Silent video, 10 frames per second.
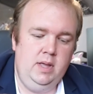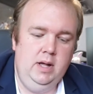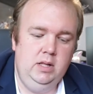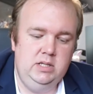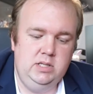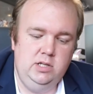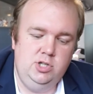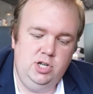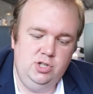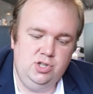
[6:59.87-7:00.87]
at least it
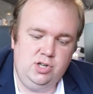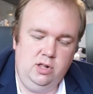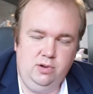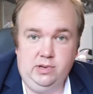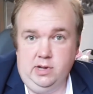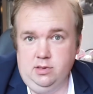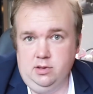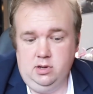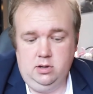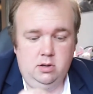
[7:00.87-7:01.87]
changes color down
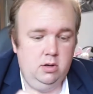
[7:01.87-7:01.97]
the